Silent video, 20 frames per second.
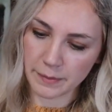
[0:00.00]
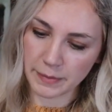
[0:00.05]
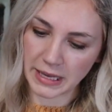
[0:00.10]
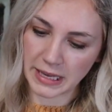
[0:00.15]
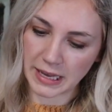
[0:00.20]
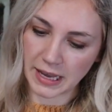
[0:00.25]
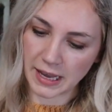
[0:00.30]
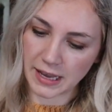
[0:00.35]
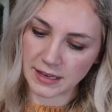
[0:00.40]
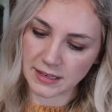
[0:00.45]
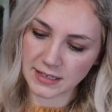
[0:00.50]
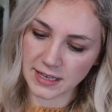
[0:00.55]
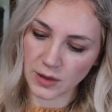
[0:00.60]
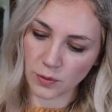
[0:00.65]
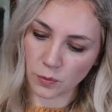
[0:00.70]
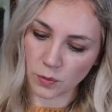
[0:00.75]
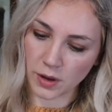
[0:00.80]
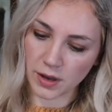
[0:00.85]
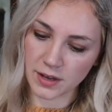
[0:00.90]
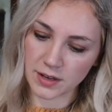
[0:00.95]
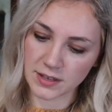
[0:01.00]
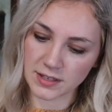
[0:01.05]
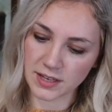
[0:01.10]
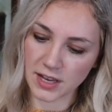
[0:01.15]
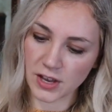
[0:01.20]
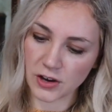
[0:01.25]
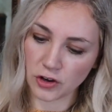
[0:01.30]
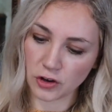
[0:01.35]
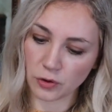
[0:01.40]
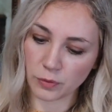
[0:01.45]
because it was
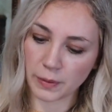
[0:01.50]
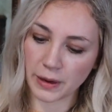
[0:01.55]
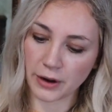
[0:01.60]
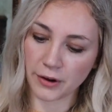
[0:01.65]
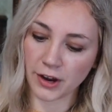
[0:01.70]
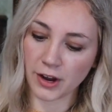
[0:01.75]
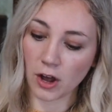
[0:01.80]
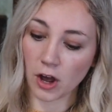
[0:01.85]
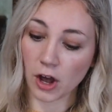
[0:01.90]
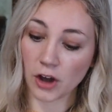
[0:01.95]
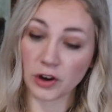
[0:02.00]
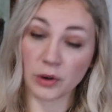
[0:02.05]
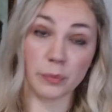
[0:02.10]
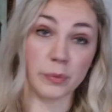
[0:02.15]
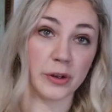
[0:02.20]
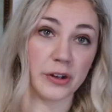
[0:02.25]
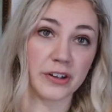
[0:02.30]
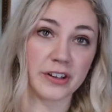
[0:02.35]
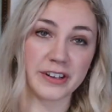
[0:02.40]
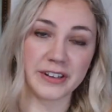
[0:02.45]
a Newbery honor book.